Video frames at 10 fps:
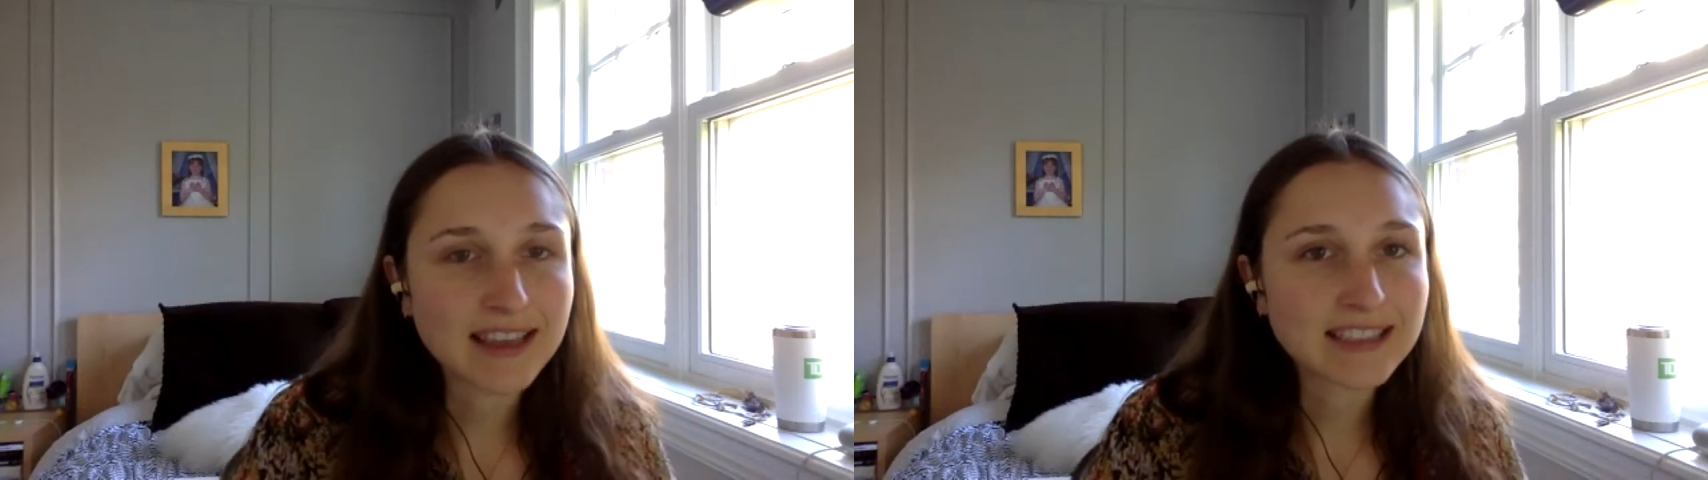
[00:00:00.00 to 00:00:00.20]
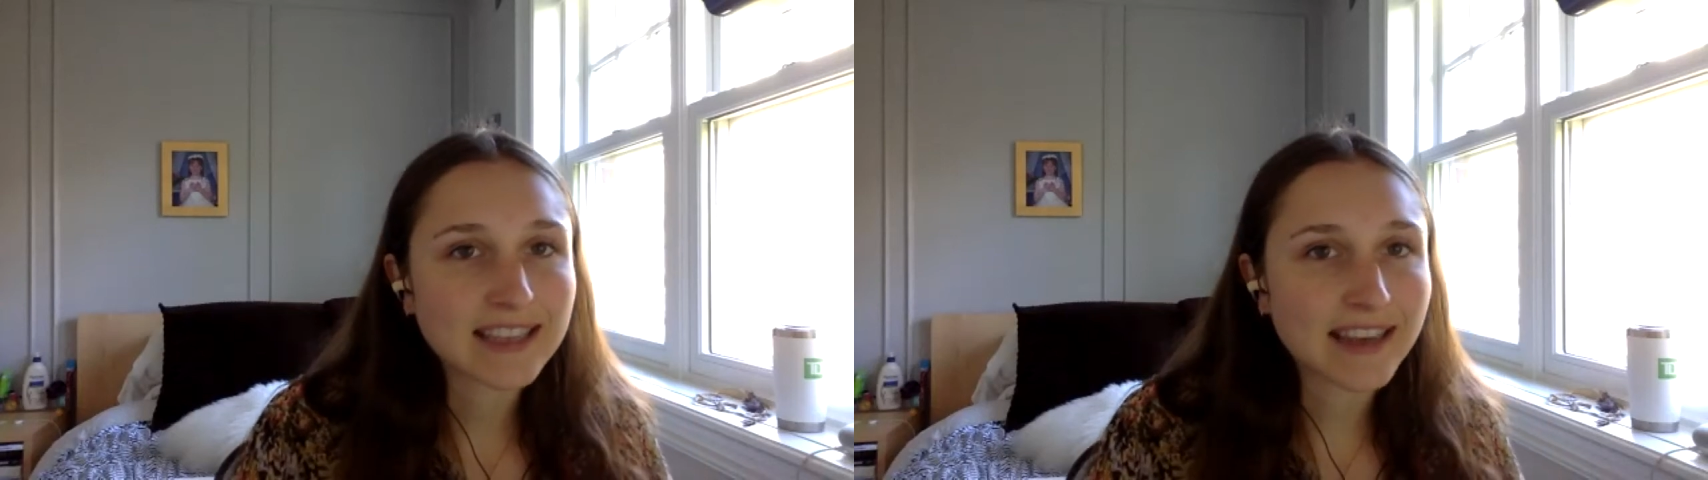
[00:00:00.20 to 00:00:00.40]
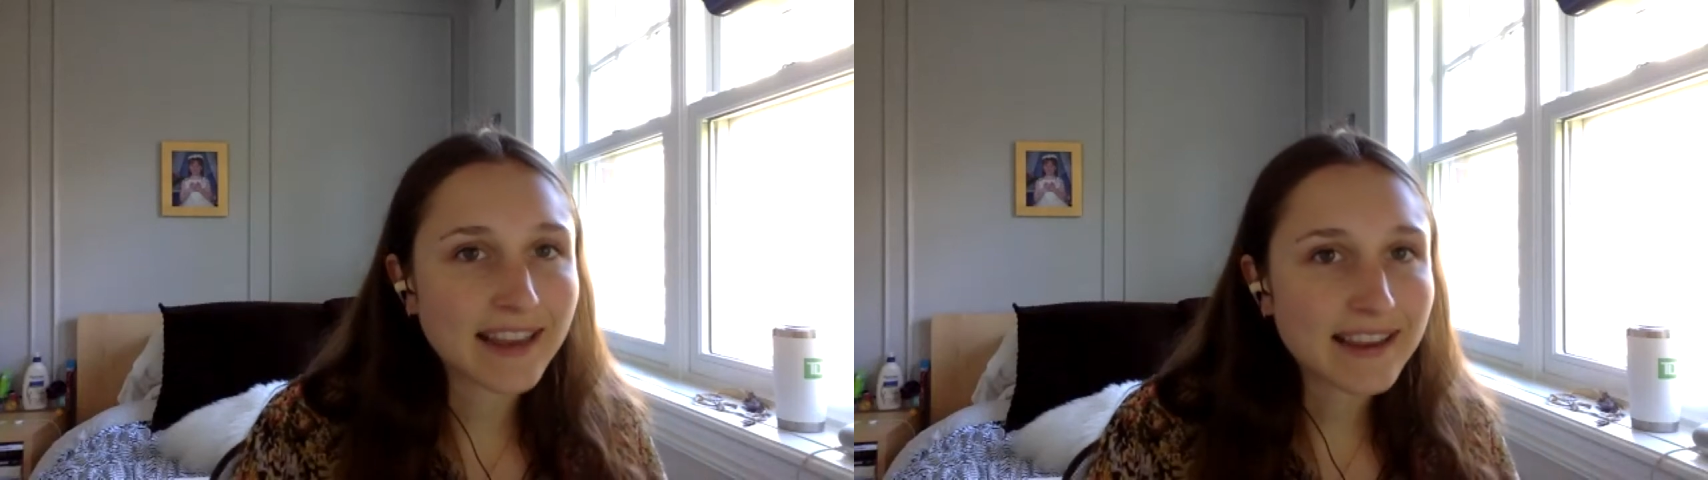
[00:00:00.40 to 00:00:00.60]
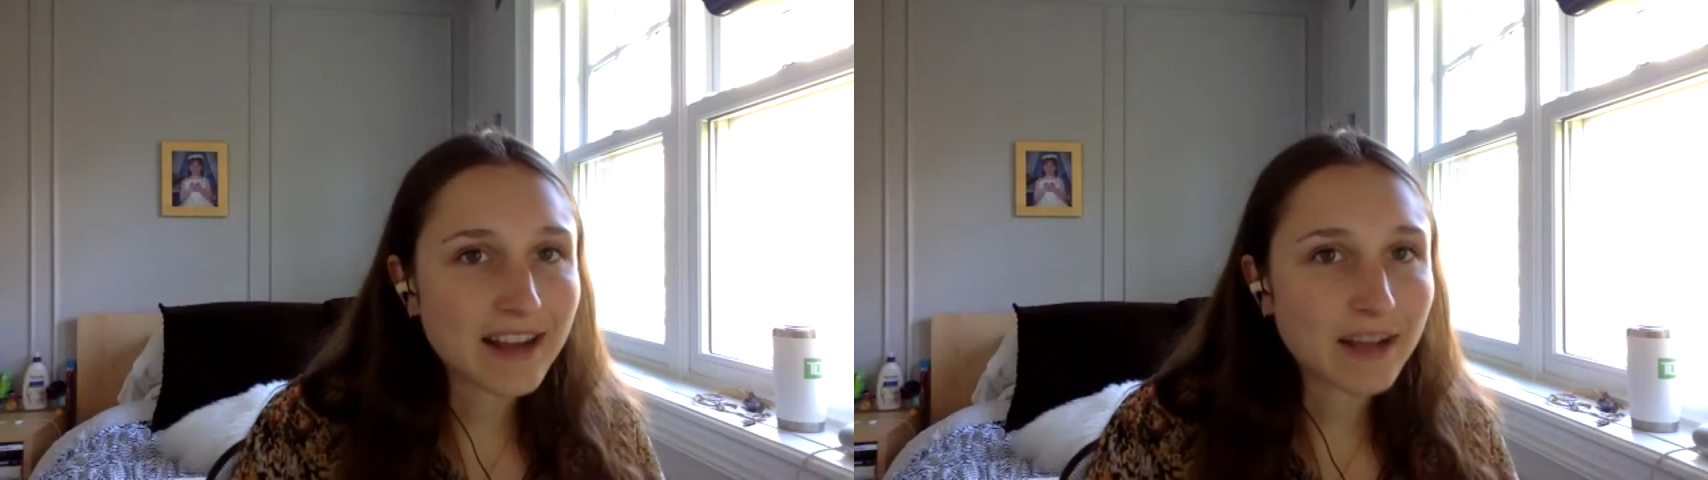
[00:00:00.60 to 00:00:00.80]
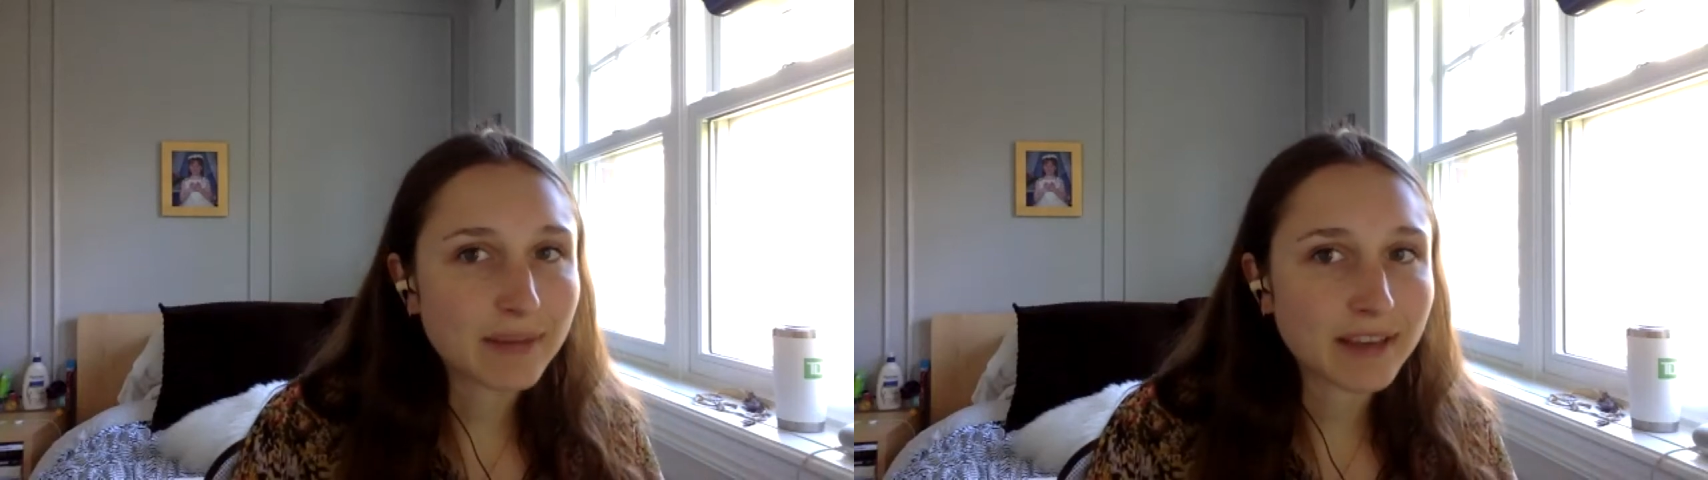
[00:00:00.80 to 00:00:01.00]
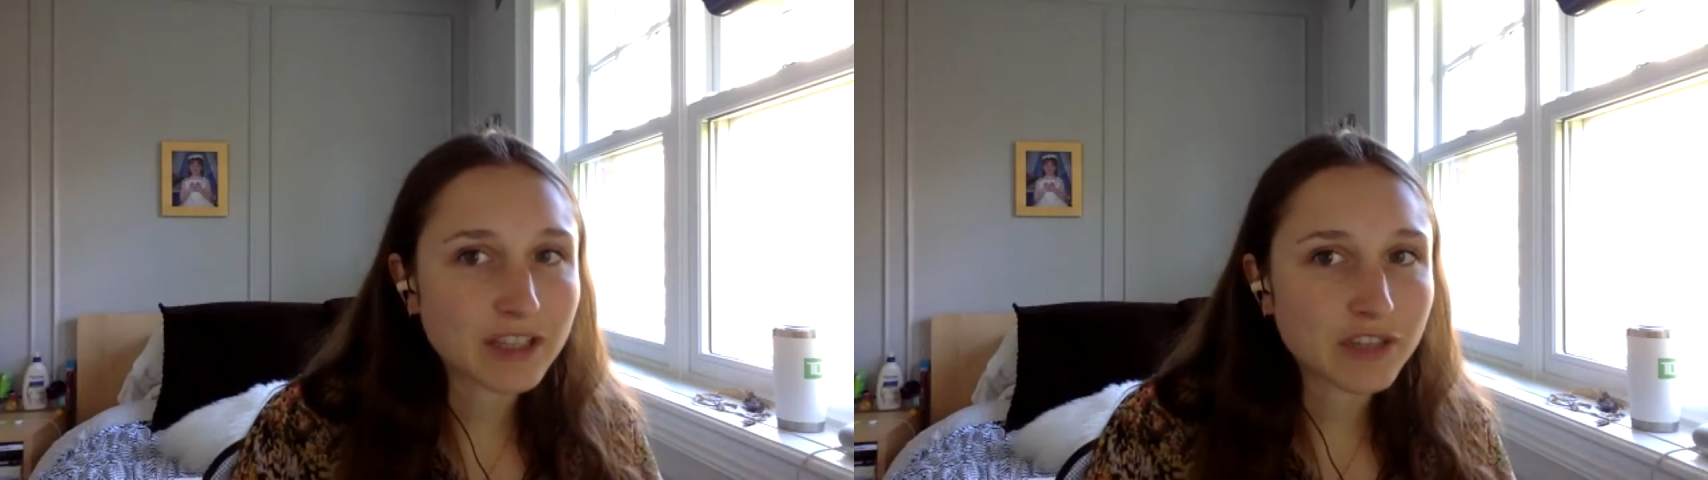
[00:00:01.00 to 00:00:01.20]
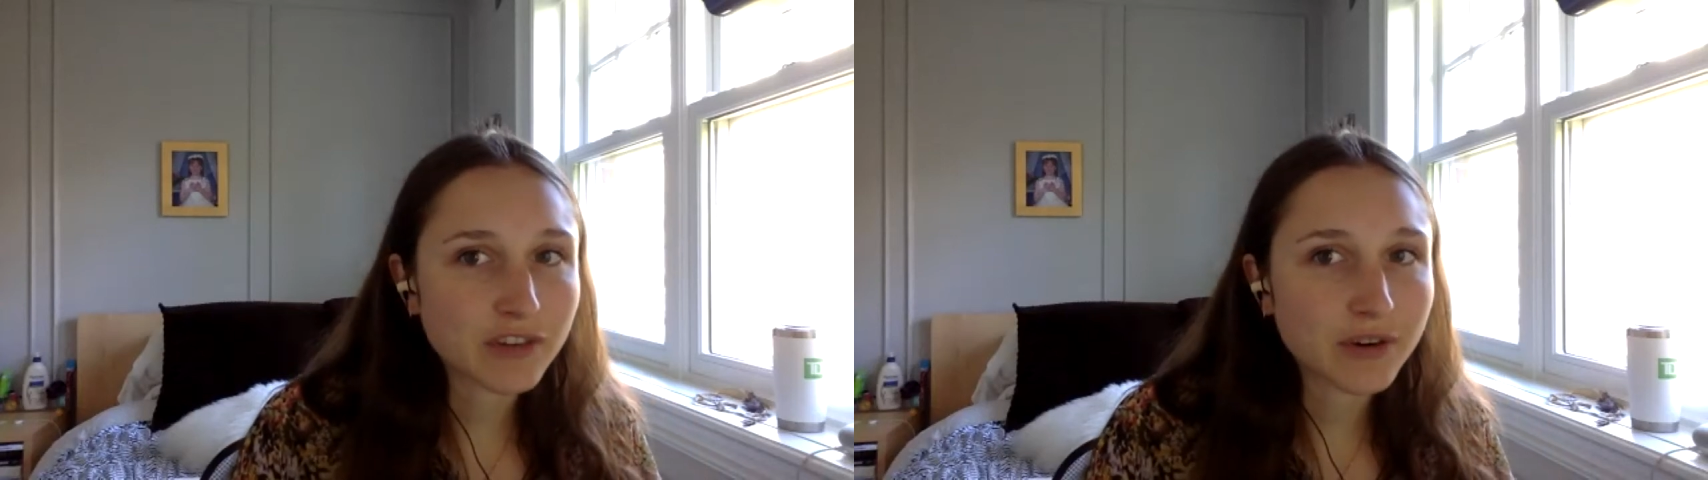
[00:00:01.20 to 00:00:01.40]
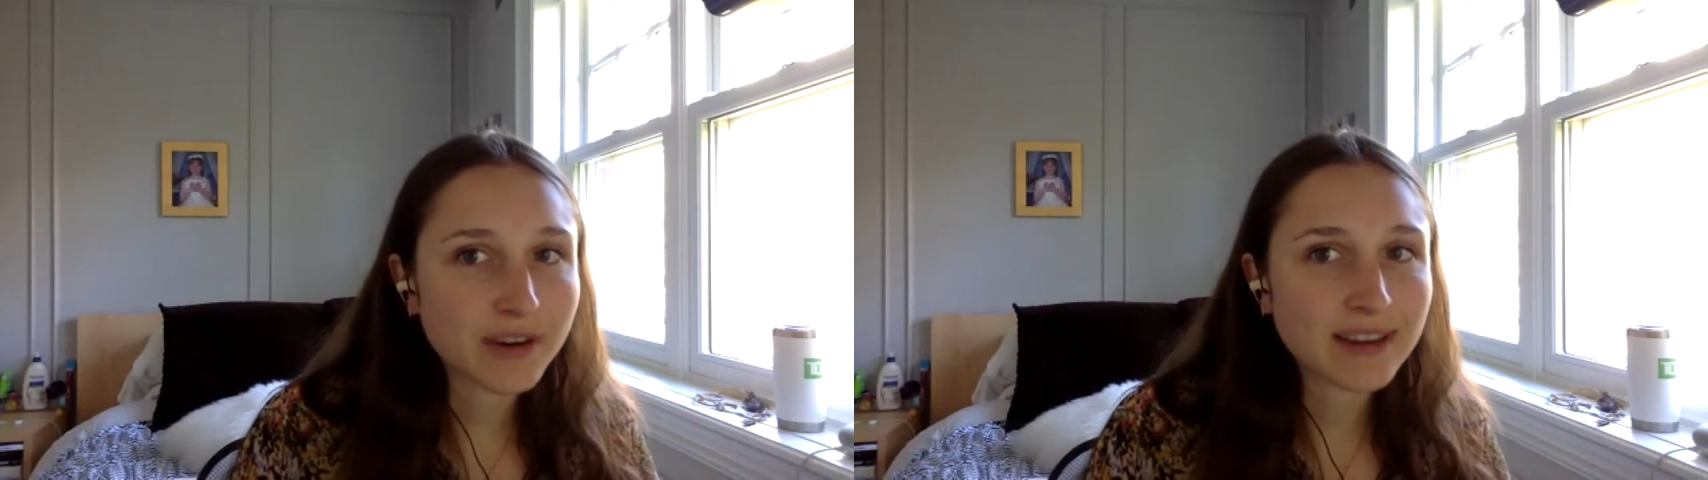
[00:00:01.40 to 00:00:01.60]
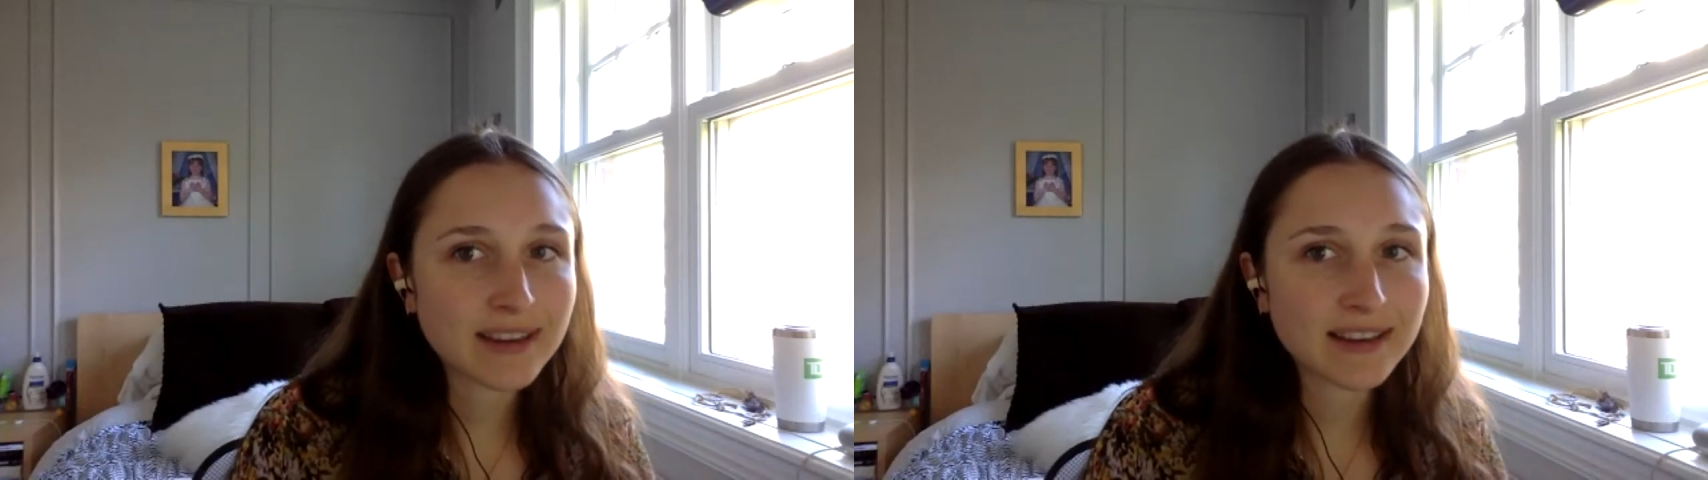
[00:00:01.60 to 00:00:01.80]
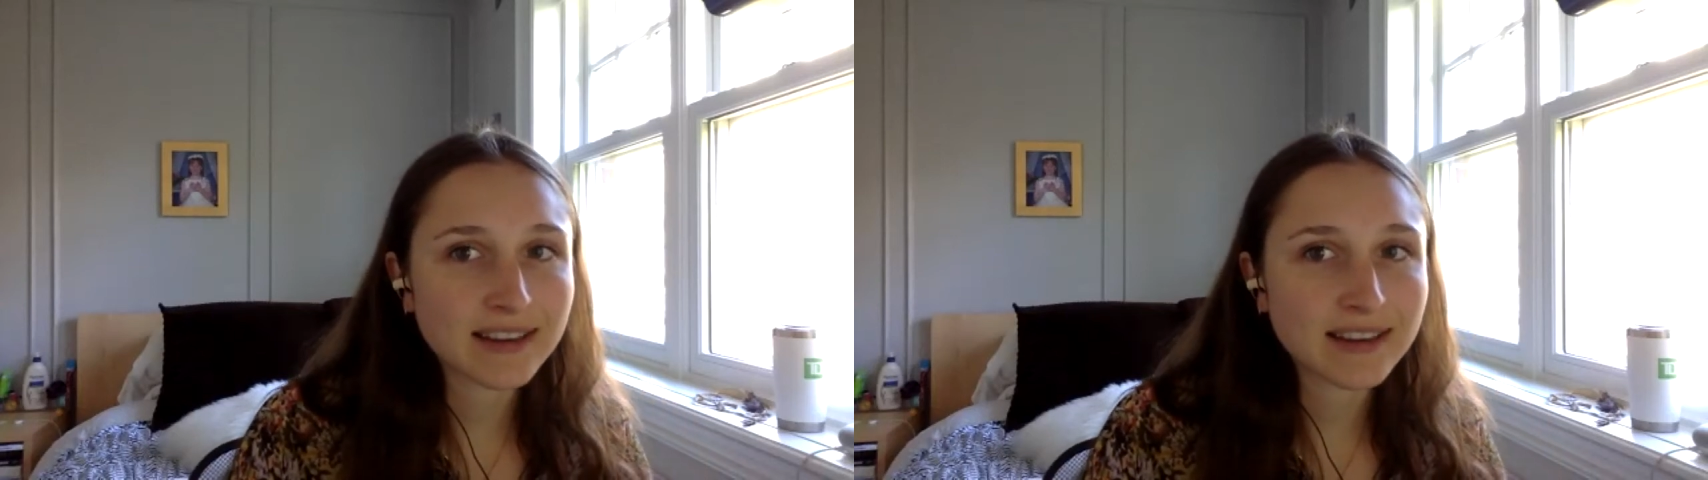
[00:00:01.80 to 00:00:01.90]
Today, I'll be interviewing